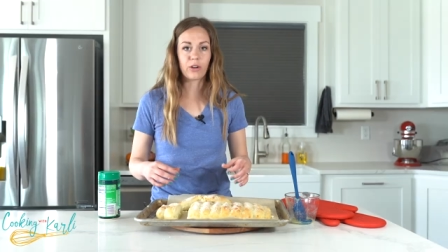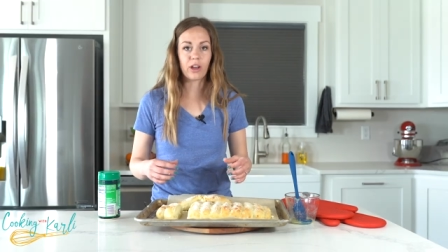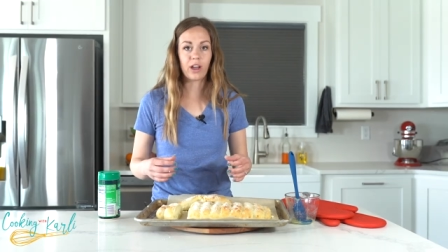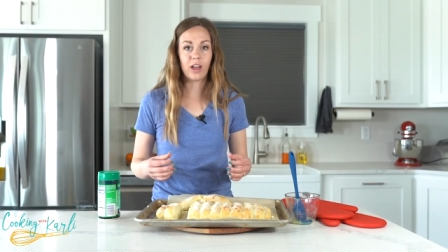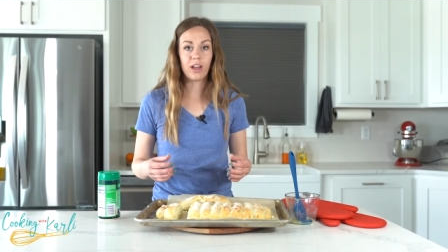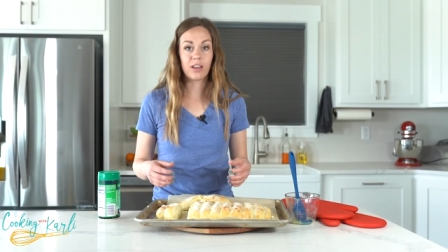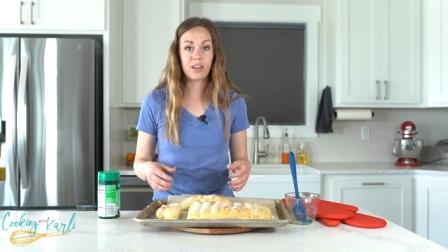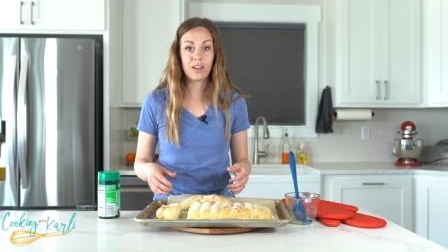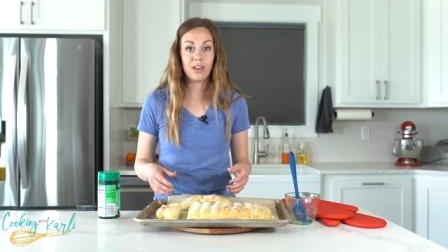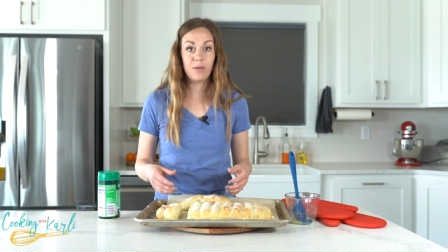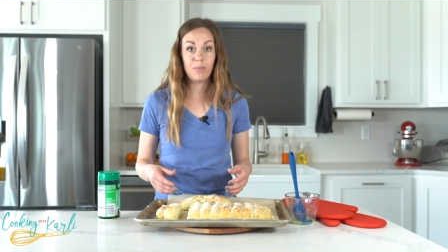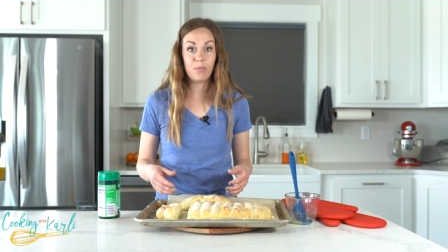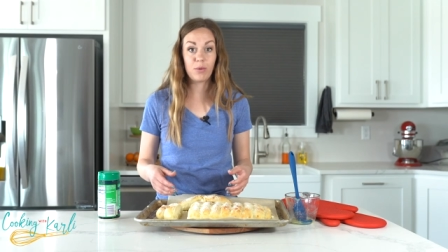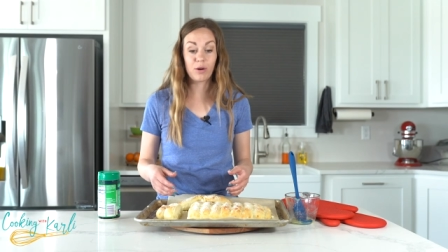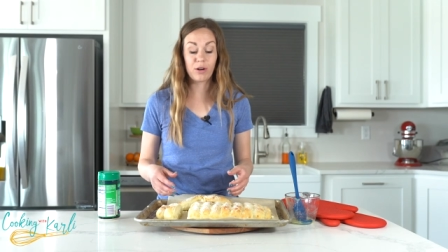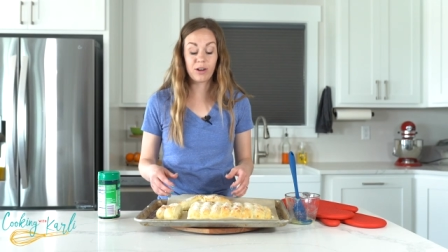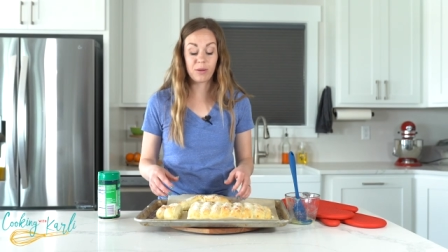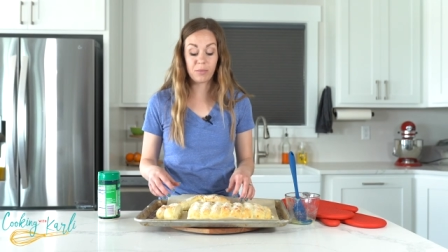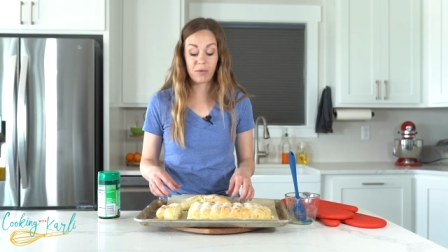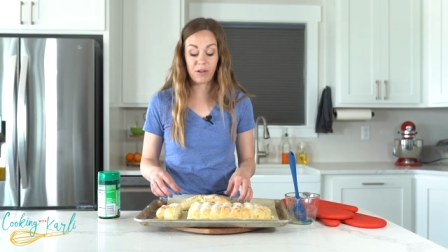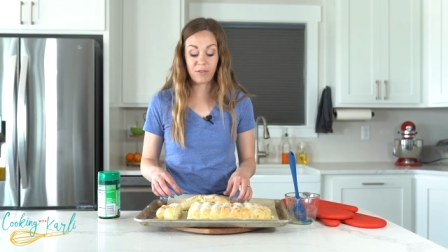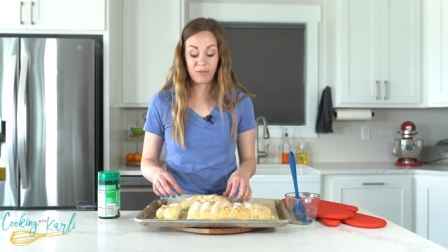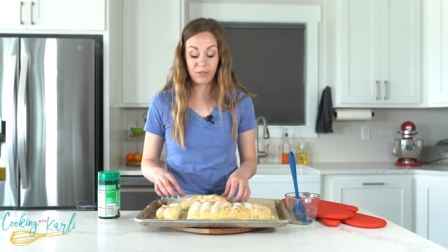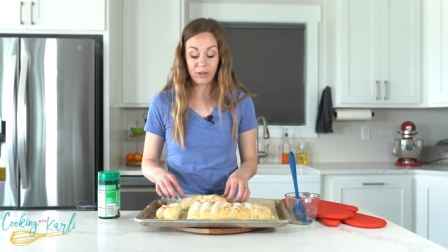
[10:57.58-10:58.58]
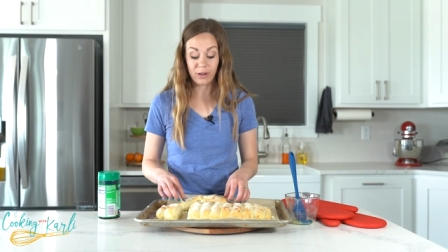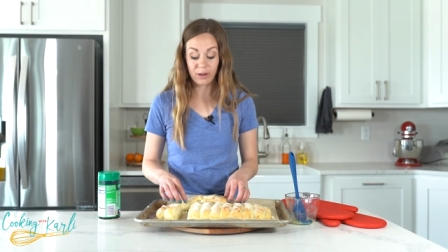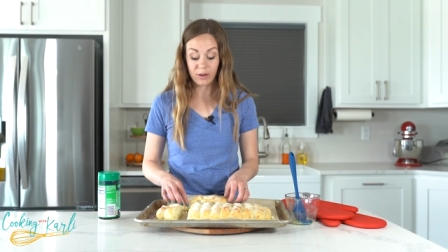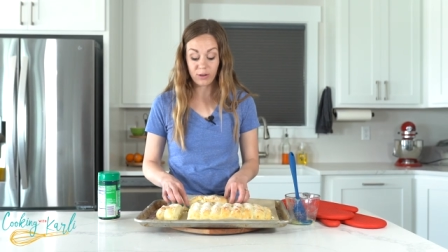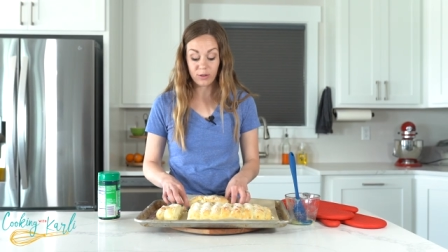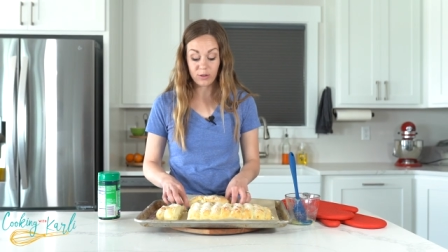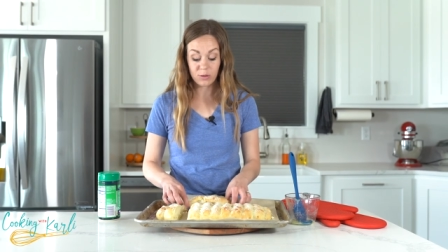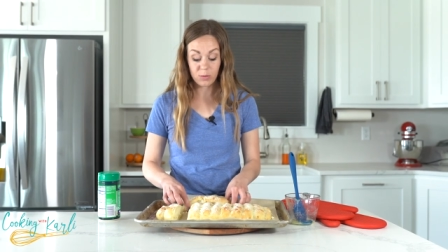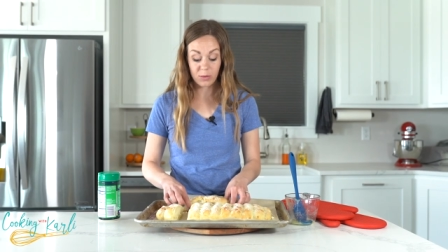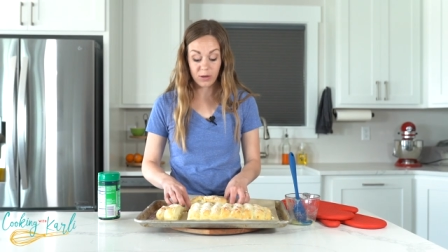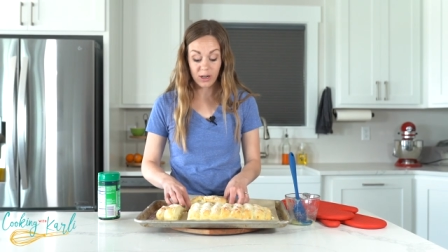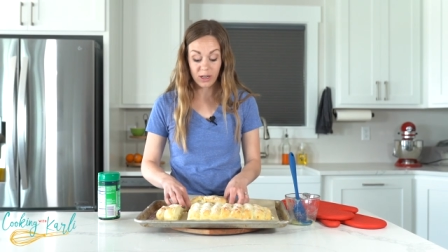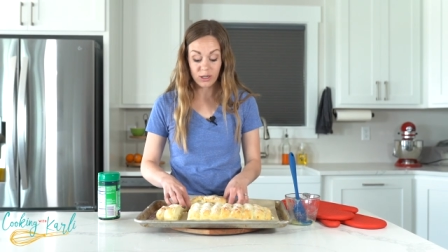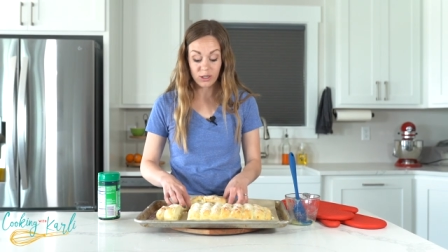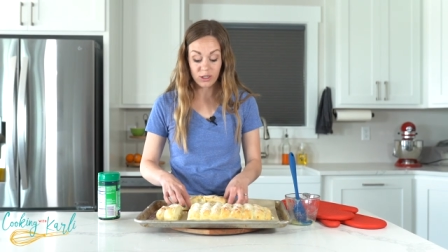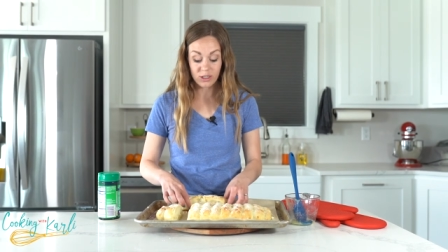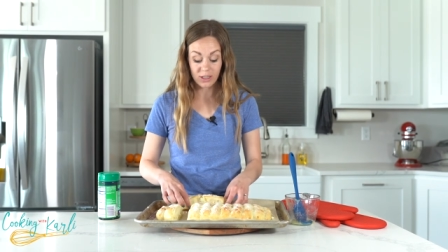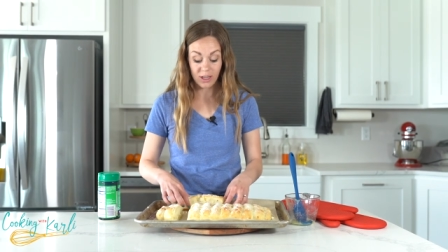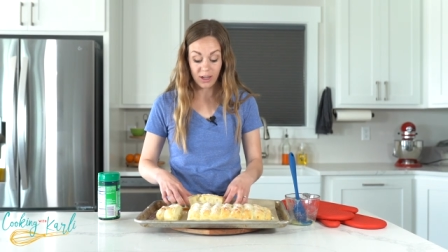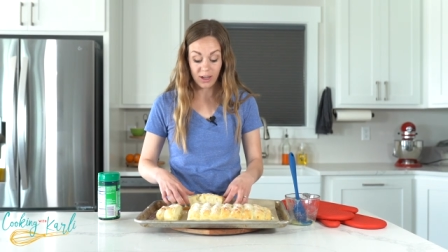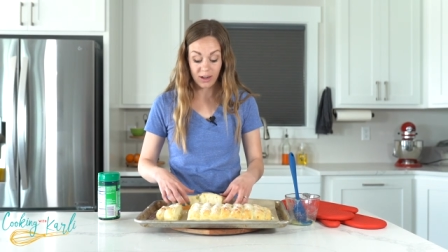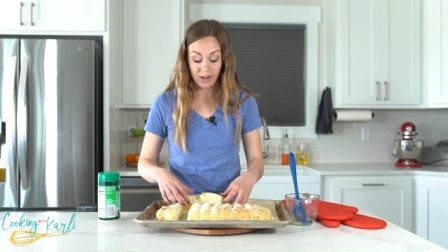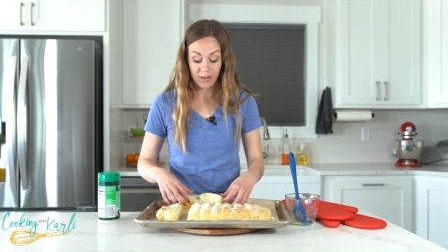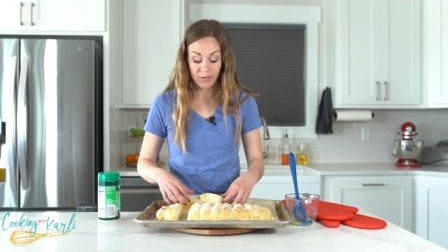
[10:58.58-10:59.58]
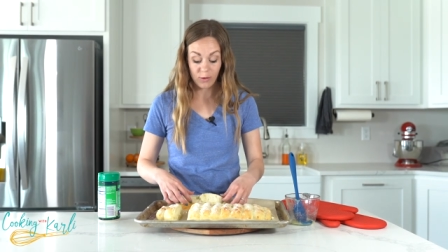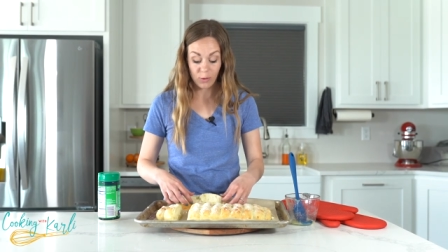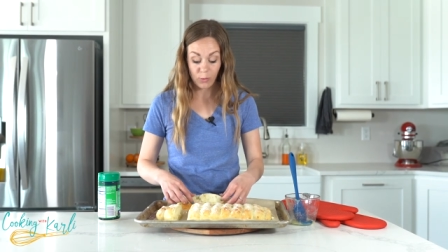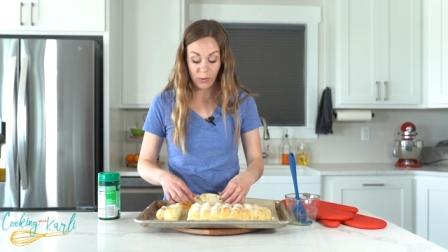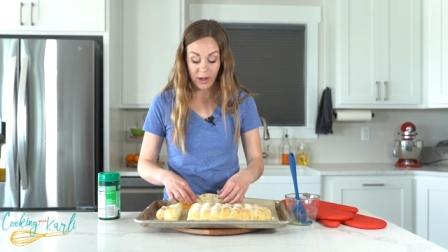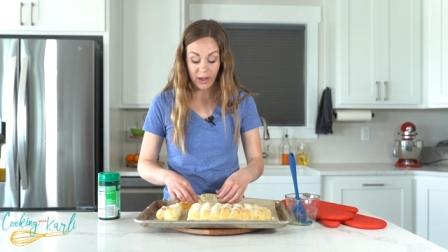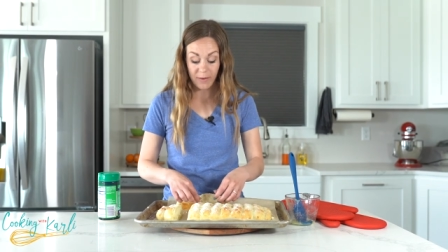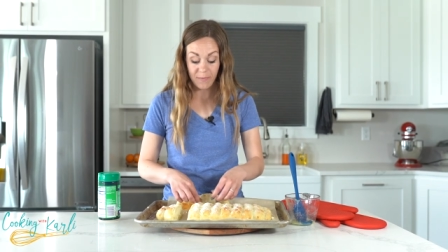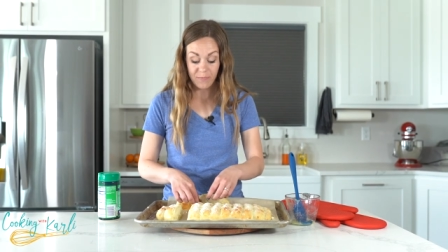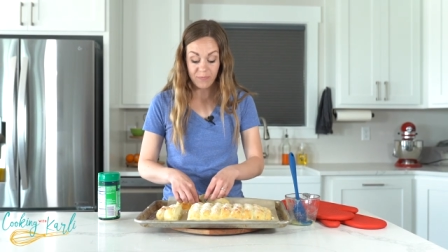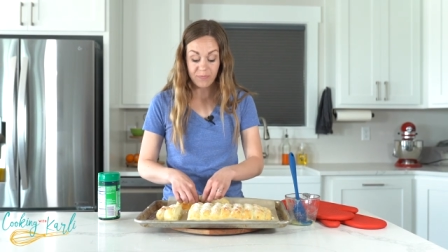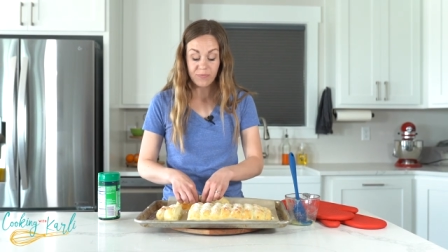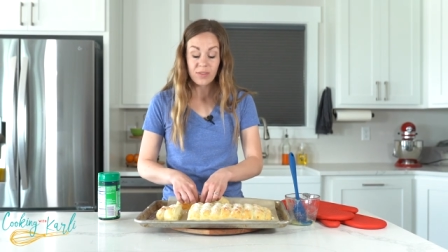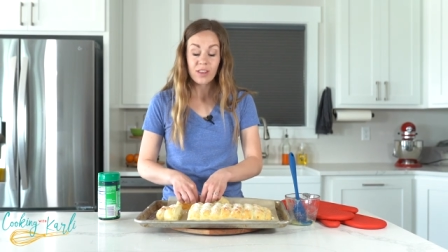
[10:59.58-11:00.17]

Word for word: Okay, I keep burning my fingers, but I just can't even wait.